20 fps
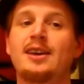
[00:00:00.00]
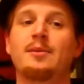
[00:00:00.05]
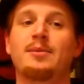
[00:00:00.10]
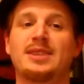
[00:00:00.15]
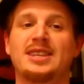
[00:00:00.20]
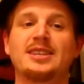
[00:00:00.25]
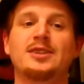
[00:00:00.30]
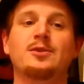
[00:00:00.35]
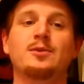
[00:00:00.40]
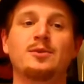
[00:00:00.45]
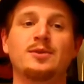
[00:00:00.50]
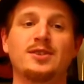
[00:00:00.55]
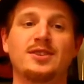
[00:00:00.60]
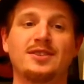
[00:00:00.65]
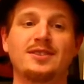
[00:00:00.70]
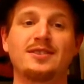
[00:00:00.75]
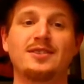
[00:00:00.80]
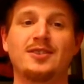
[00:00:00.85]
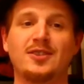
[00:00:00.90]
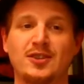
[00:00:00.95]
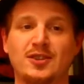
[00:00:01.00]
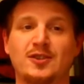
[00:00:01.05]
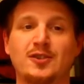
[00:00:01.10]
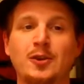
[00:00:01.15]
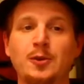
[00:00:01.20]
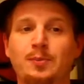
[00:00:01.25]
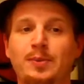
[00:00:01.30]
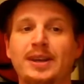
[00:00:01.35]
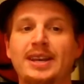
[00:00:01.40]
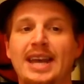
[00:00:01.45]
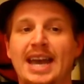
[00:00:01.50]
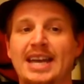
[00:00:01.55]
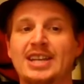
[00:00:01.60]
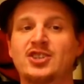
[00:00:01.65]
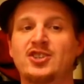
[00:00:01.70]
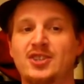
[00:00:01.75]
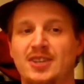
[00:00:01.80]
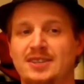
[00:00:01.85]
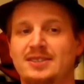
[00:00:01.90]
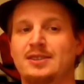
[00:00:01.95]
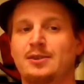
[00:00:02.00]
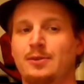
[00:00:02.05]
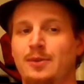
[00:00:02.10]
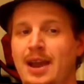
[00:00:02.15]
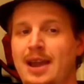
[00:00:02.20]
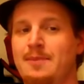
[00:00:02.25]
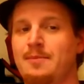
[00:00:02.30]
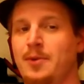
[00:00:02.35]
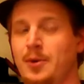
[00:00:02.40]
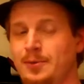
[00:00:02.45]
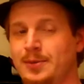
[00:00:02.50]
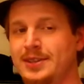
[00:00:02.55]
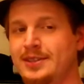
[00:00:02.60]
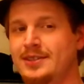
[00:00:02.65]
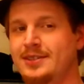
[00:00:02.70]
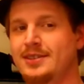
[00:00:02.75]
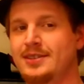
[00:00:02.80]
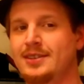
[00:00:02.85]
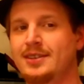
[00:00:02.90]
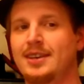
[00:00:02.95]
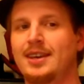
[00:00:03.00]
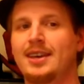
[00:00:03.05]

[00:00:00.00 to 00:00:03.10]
But this one was stupid at just the right moments,